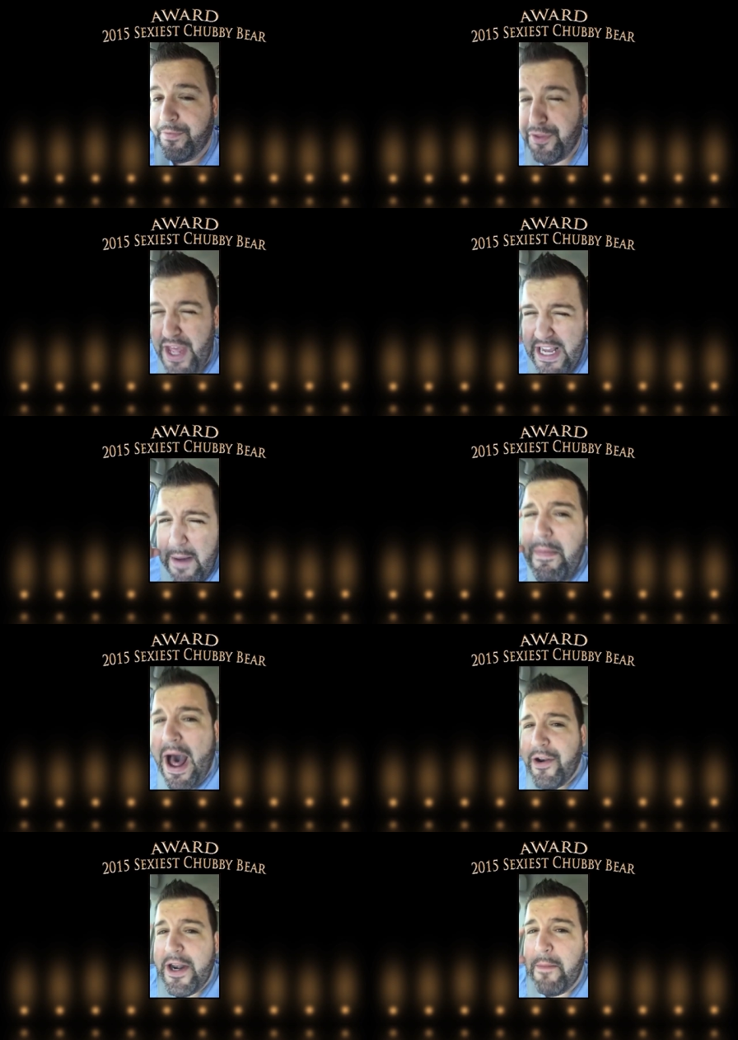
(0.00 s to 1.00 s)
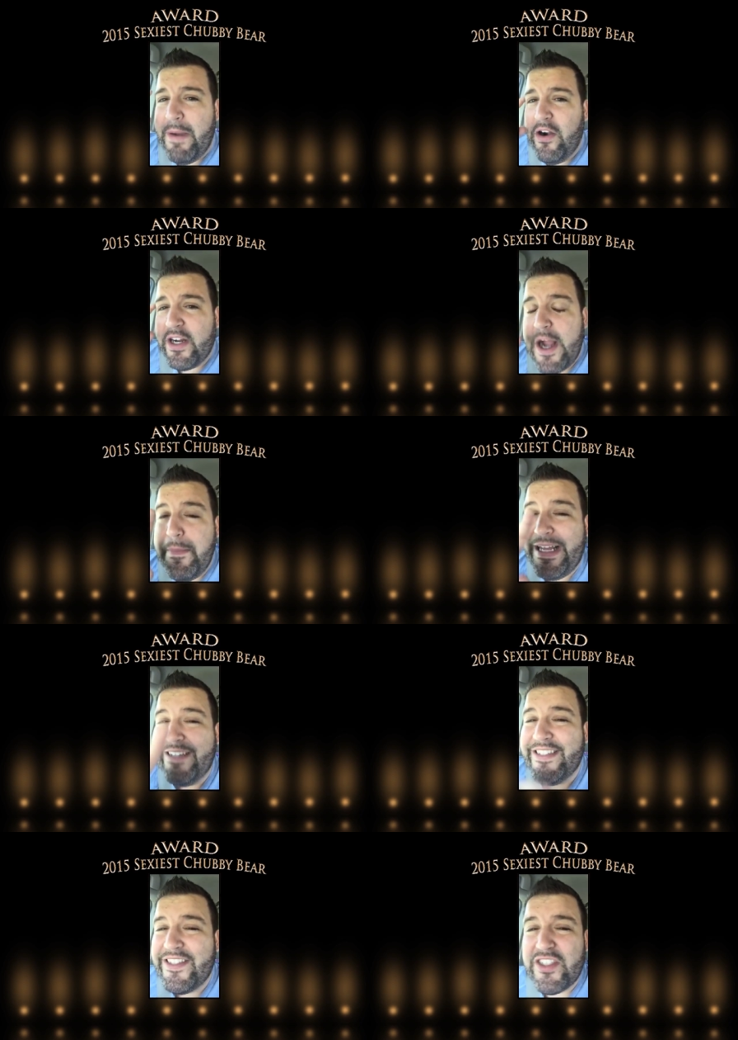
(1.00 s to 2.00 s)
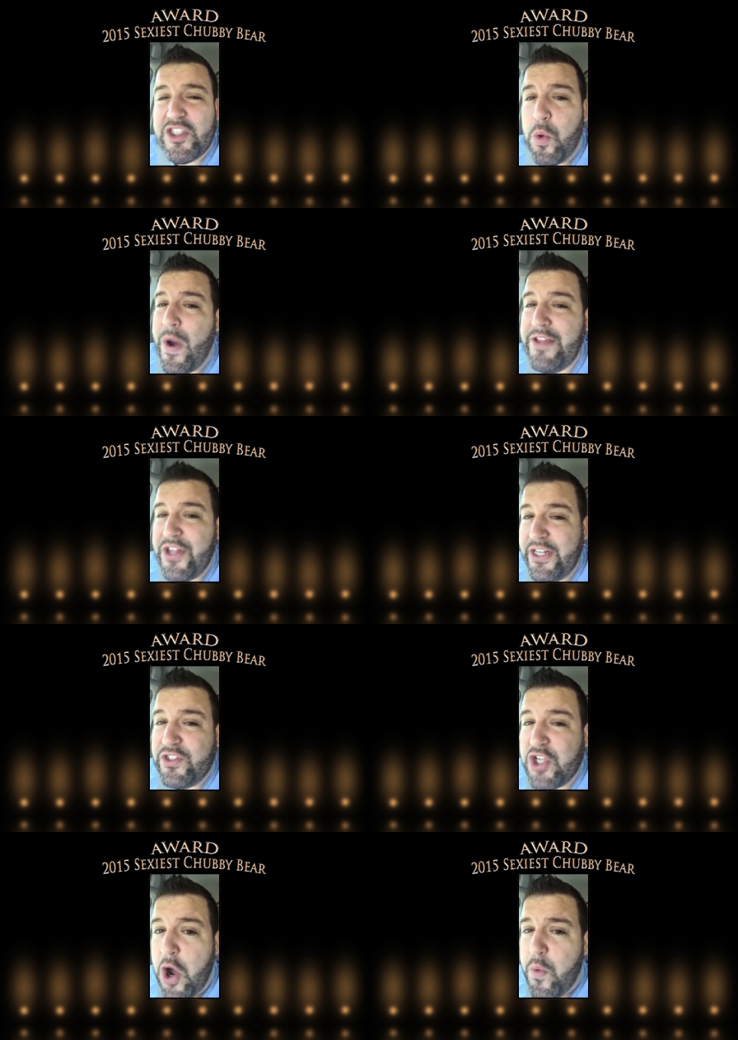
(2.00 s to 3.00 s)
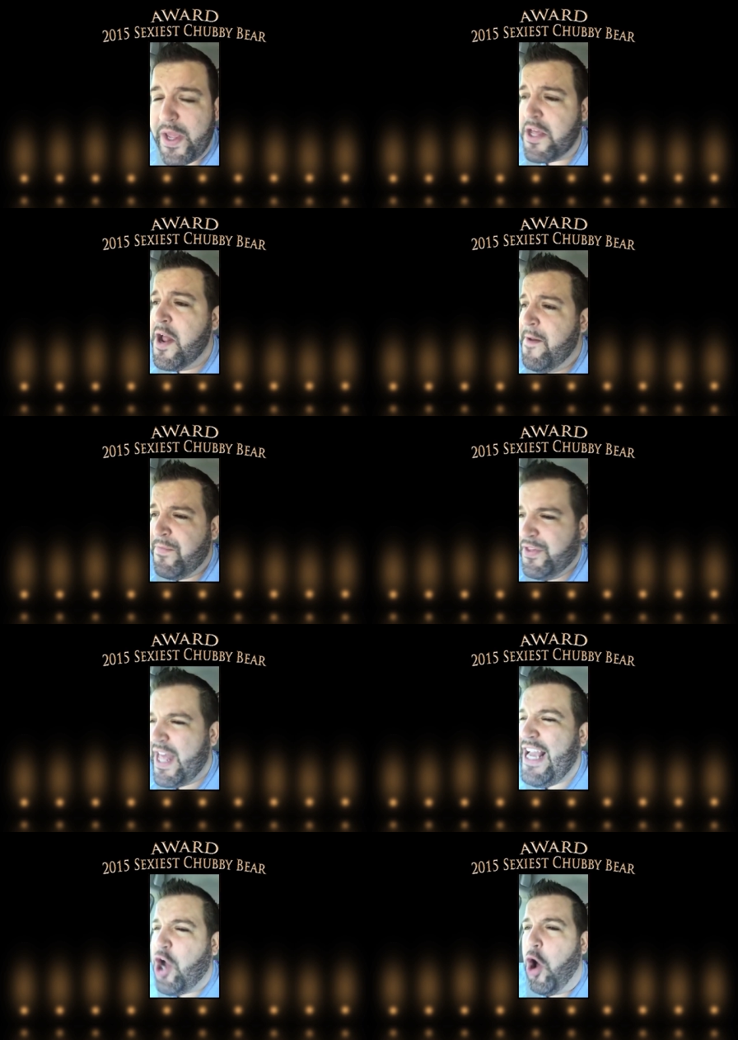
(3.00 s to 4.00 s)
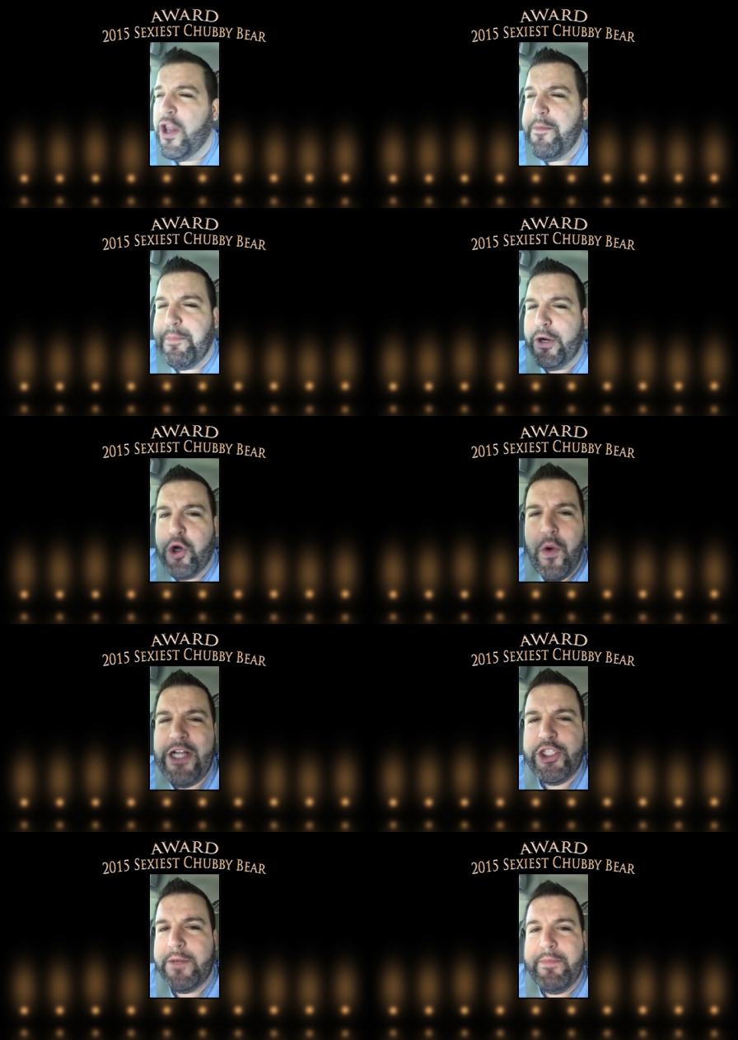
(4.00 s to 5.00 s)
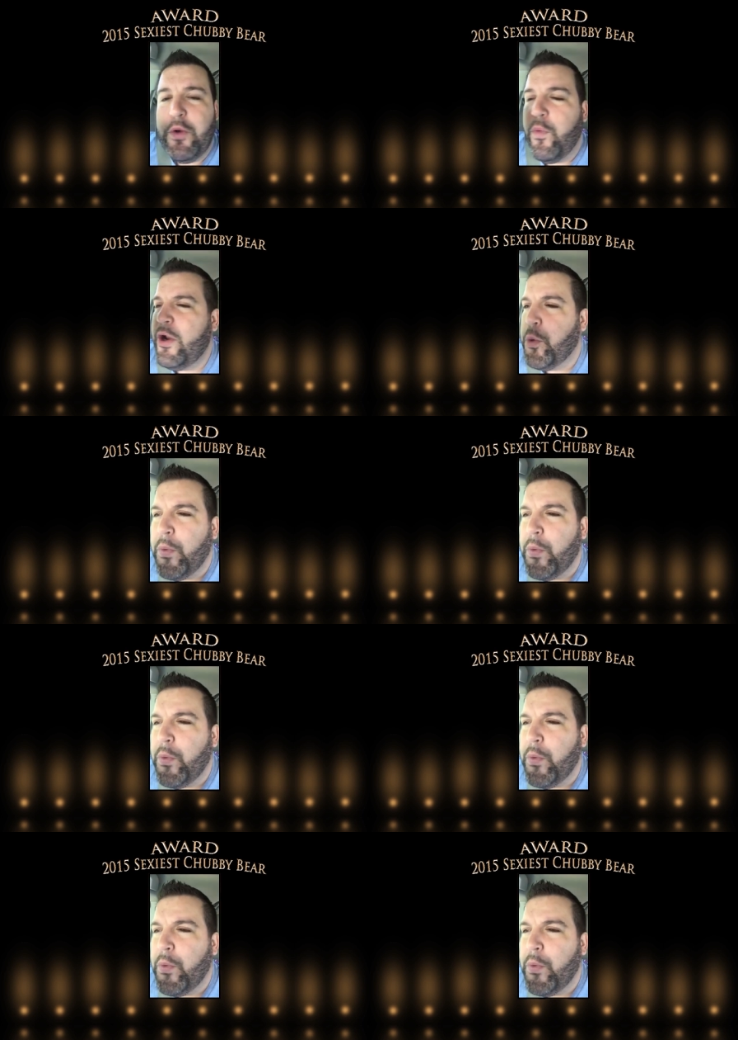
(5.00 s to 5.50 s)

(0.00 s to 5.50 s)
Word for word: Think about it, America, because this is the way that it's going. They call it progression, but what it